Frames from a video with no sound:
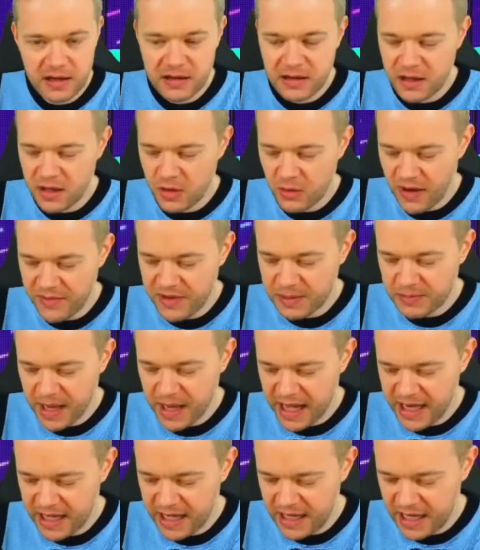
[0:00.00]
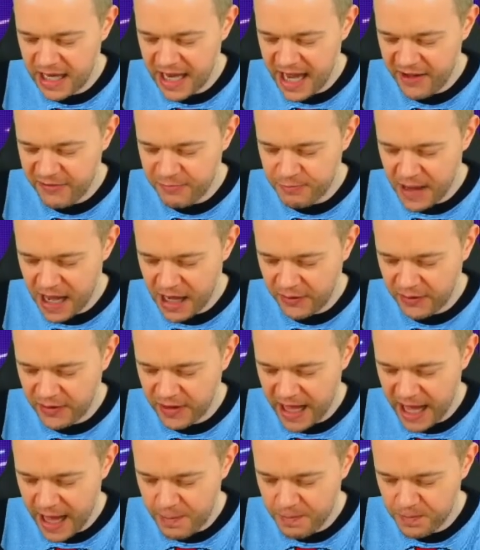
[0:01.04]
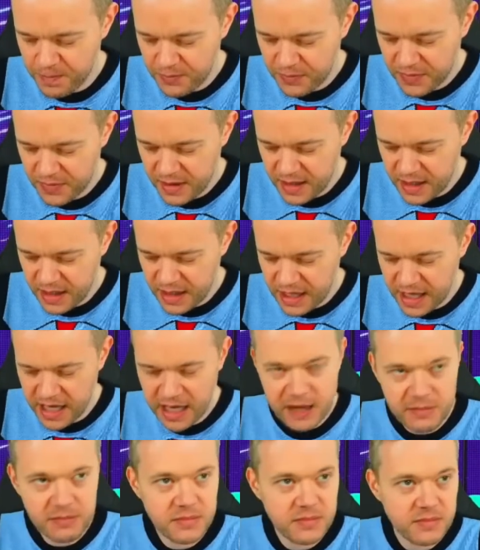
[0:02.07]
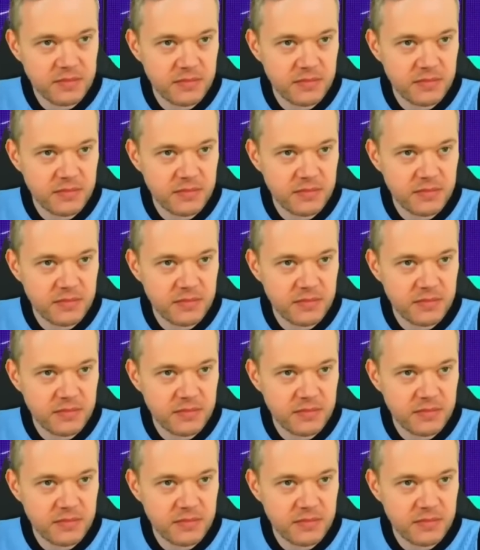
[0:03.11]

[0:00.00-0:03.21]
Whoever's playing at left back for them, or